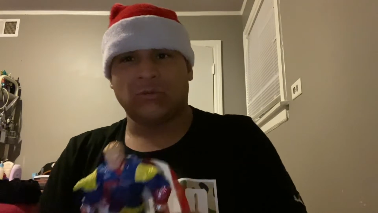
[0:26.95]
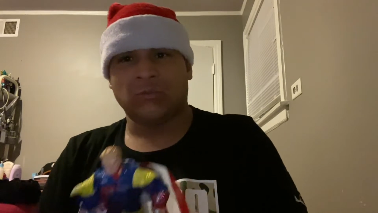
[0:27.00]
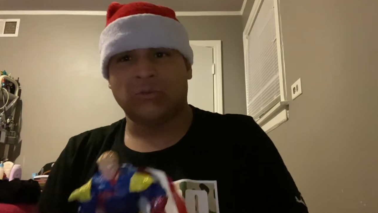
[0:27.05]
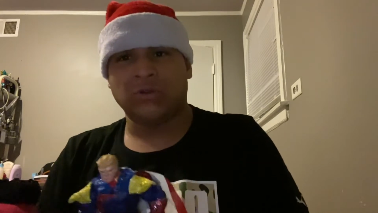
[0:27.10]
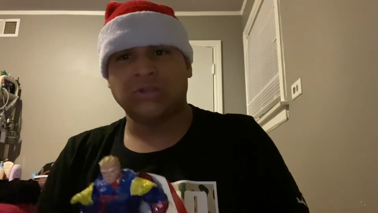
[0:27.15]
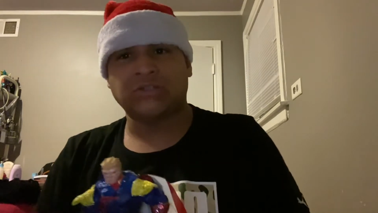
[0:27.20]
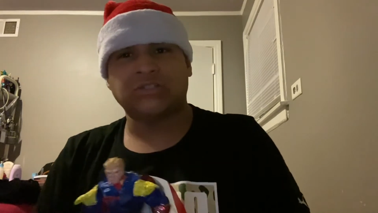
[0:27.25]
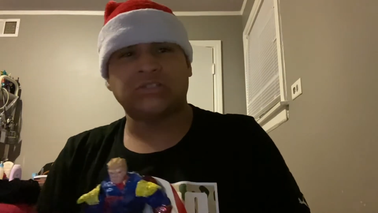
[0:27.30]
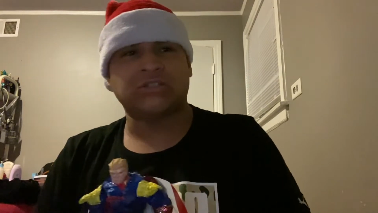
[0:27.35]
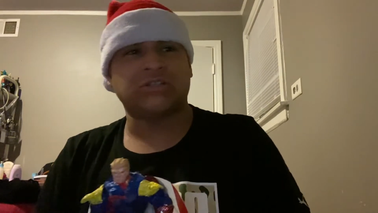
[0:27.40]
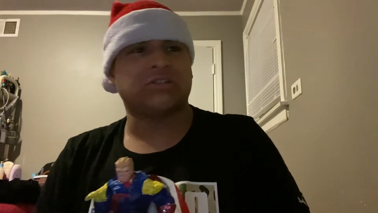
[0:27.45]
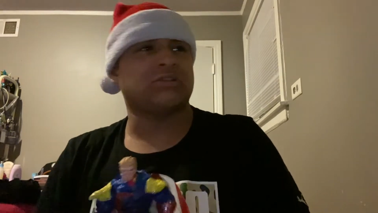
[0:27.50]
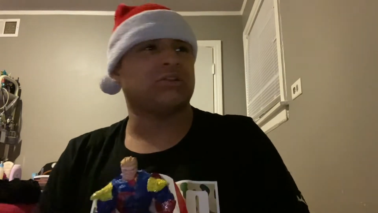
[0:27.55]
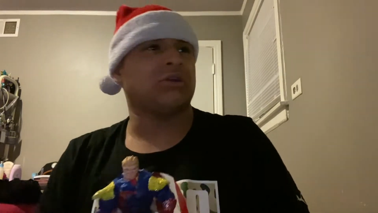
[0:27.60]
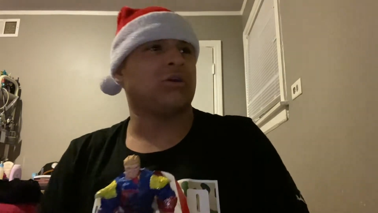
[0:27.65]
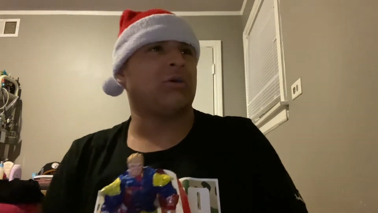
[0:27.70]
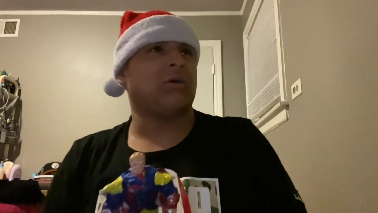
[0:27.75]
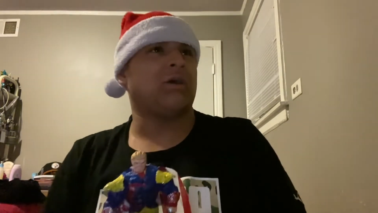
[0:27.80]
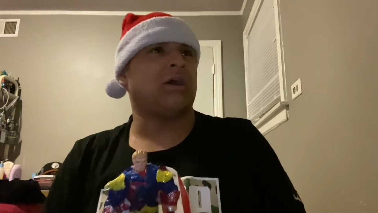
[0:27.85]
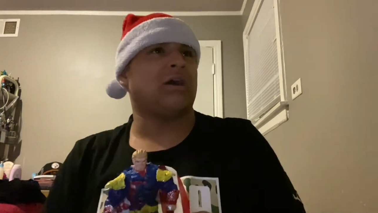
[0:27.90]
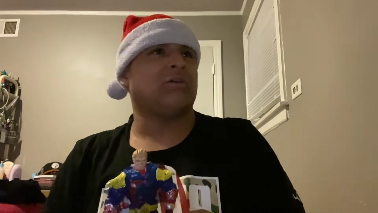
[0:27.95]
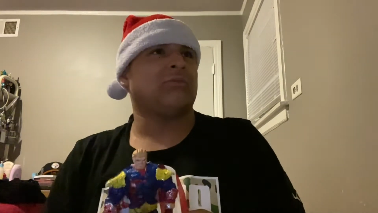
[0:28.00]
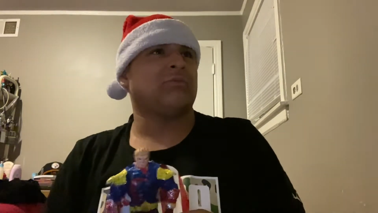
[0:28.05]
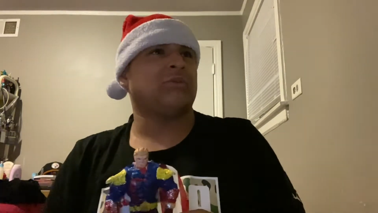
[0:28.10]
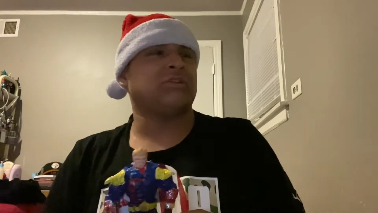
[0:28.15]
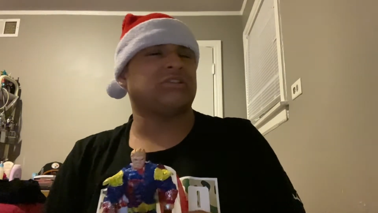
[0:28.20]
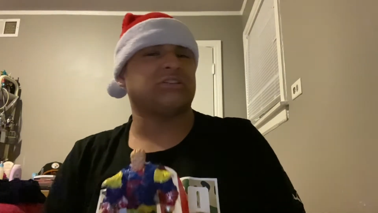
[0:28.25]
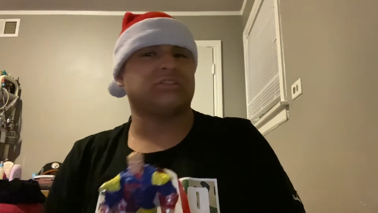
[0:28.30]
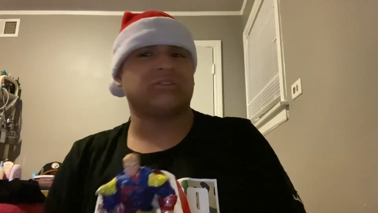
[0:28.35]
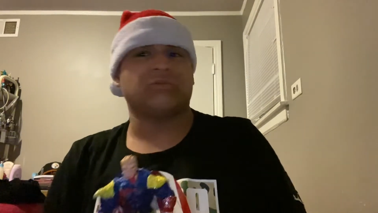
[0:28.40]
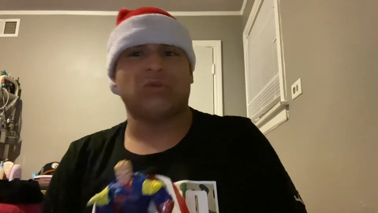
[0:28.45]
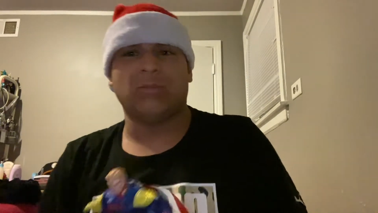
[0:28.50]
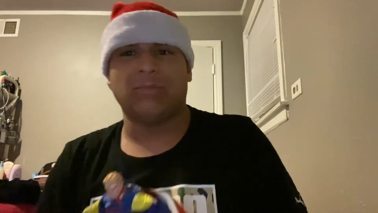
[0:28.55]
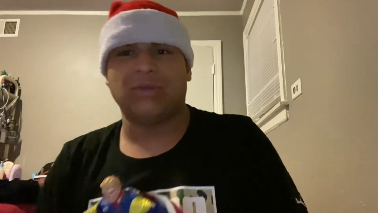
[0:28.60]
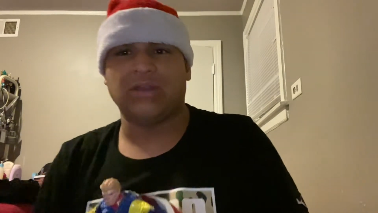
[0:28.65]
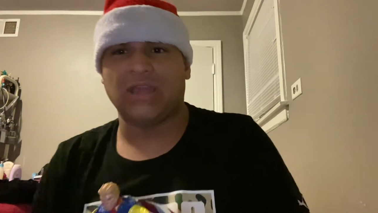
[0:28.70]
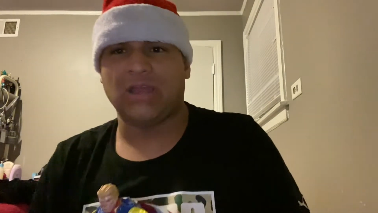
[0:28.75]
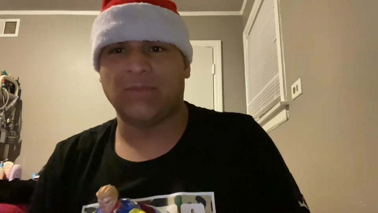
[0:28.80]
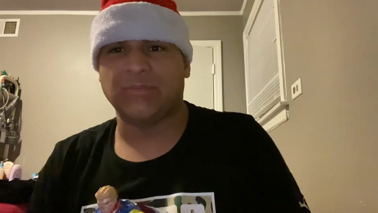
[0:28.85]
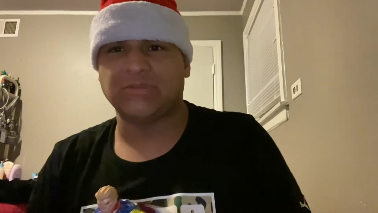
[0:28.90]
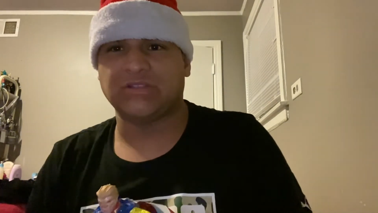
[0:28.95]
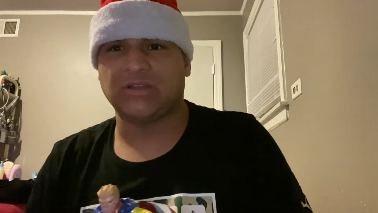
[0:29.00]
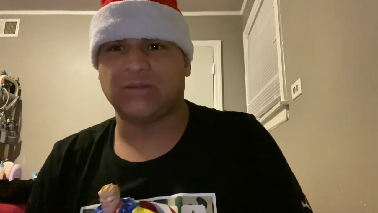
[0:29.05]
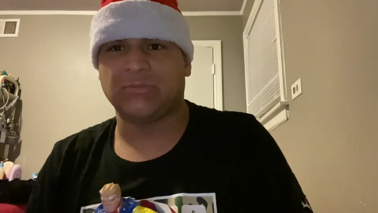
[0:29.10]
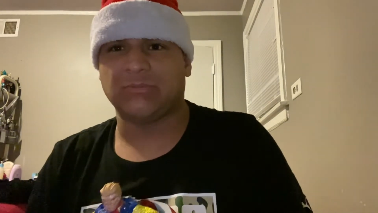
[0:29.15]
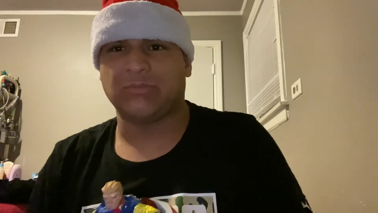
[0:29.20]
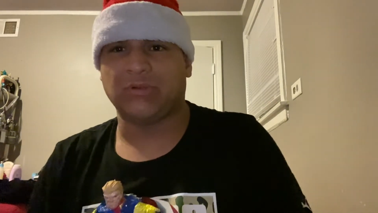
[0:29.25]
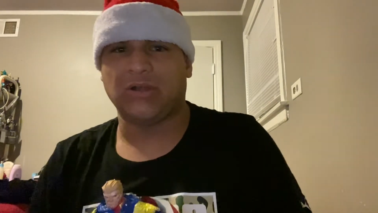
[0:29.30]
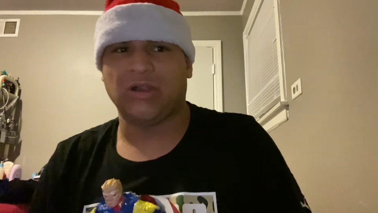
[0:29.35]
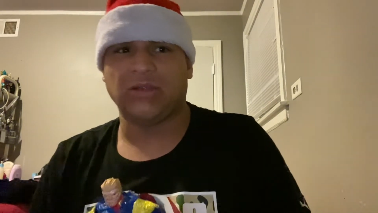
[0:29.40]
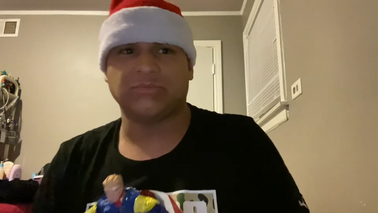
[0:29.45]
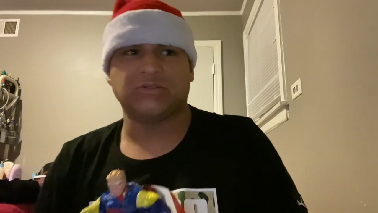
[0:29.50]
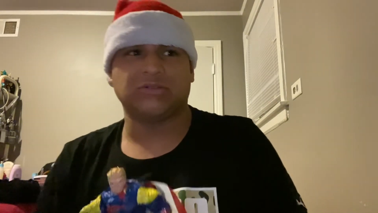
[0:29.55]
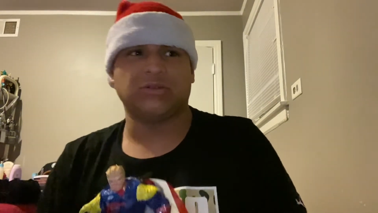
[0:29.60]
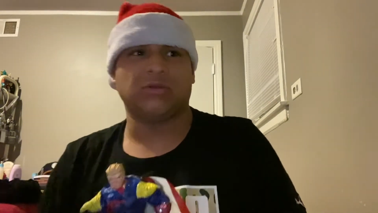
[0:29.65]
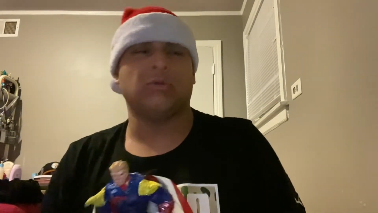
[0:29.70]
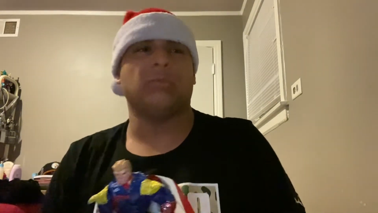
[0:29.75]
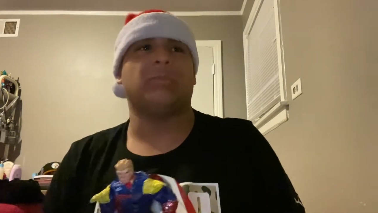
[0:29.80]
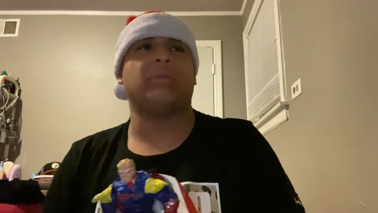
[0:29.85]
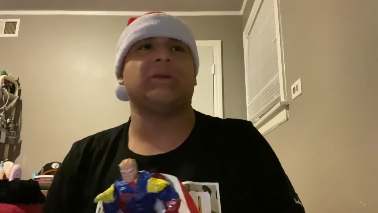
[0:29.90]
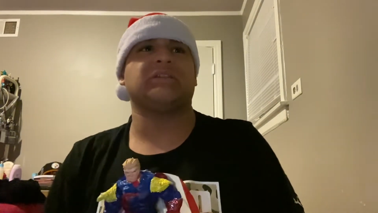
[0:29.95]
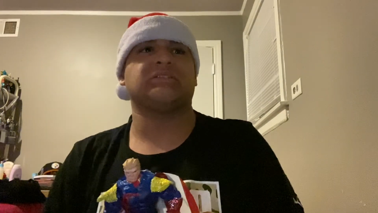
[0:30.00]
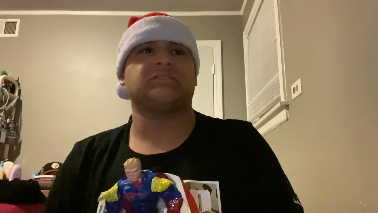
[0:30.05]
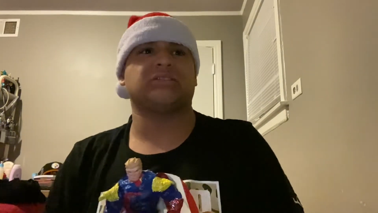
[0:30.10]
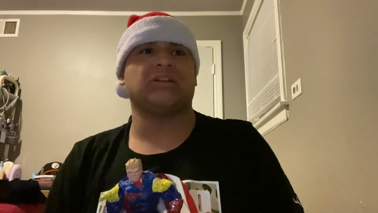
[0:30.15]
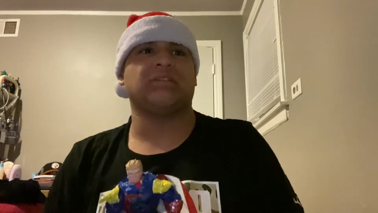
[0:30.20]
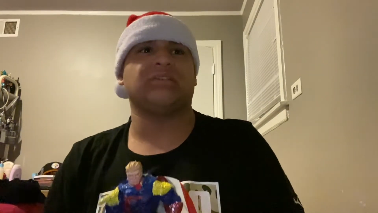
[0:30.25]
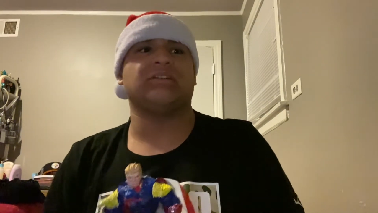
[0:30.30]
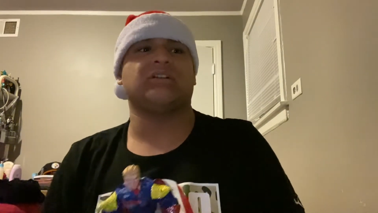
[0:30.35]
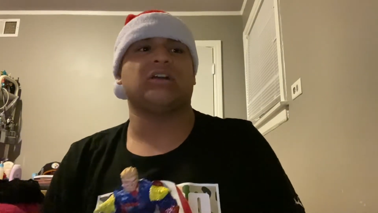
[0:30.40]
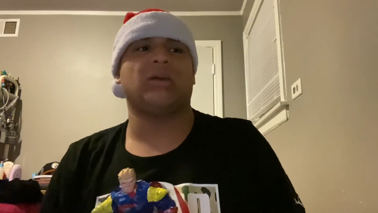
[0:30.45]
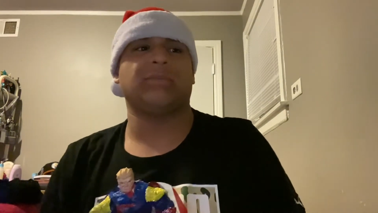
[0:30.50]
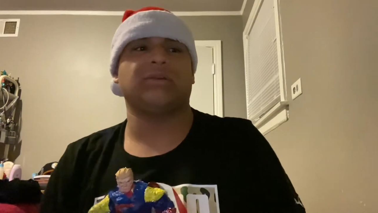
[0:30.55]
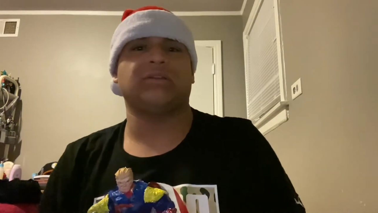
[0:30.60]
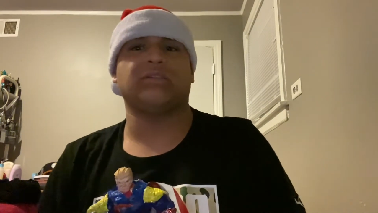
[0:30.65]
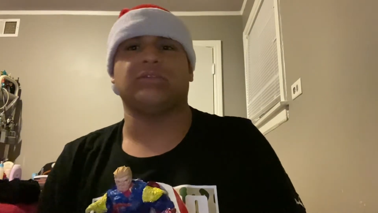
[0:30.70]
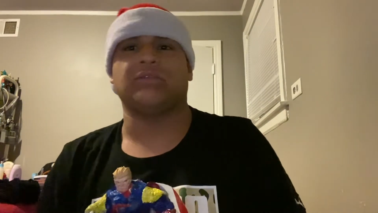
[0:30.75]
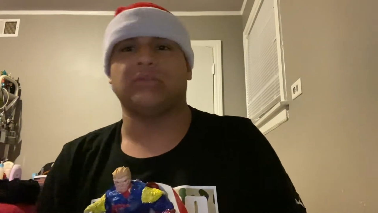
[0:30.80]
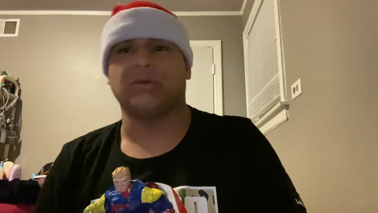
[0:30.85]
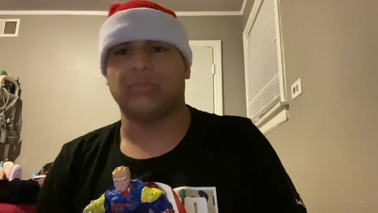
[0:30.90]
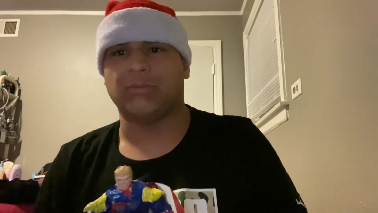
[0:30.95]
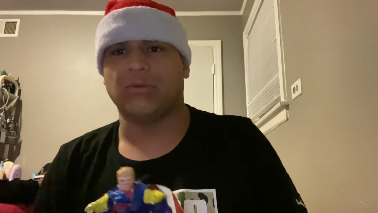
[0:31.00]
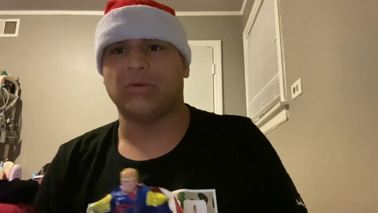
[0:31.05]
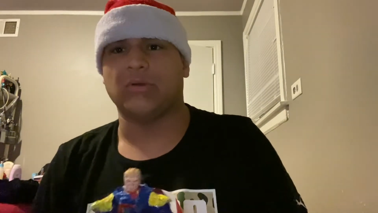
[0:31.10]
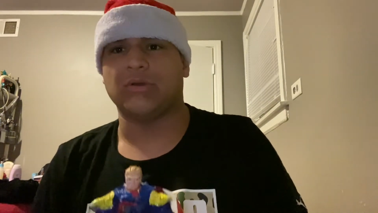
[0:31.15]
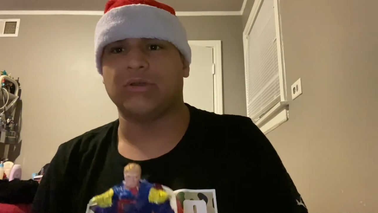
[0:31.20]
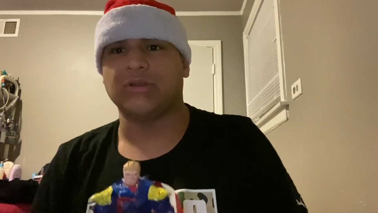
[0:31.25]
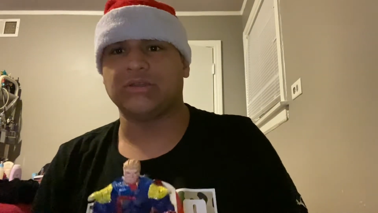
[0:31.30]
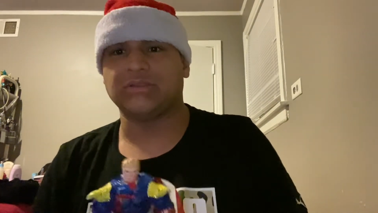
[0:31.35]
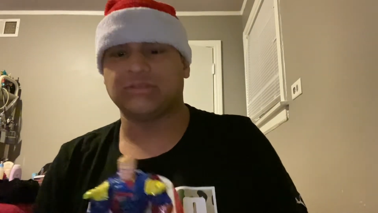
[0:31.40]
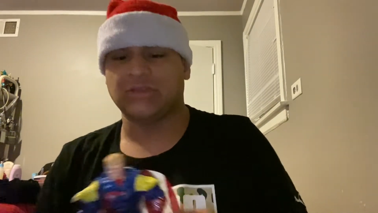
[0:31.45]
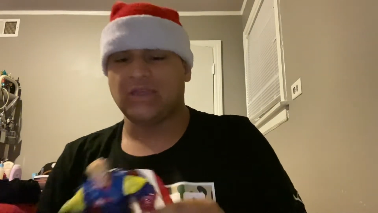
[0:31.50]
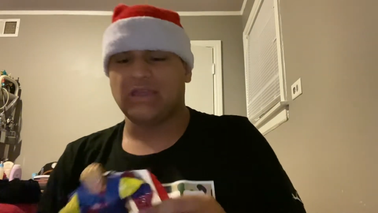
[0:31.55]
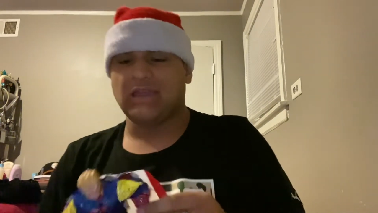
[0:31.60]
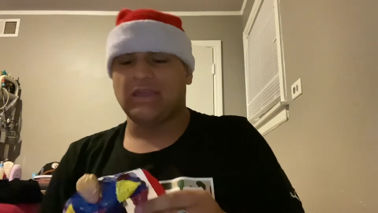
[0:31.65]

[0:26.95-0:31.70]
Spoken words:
which is from an Amazon Prime show based on the comic The Boys,